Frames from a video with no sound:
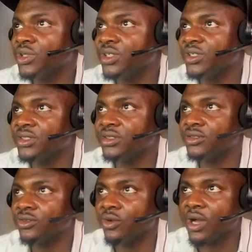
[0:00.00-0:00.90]
So
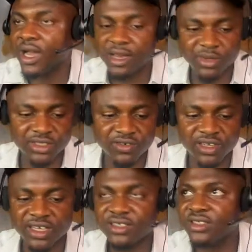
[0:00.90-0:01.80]
I myself, I like
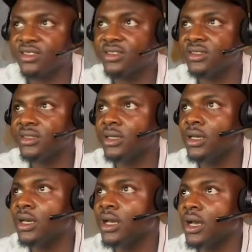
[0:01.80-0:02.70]
creating
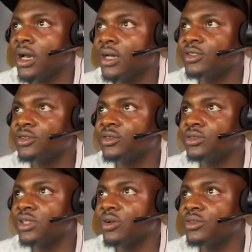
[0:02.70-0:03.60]
articles I will
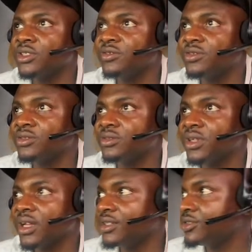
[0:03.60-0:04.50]
give to
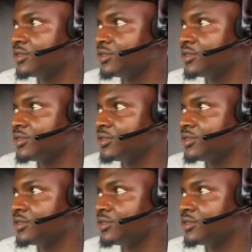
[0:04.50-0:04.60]
clients to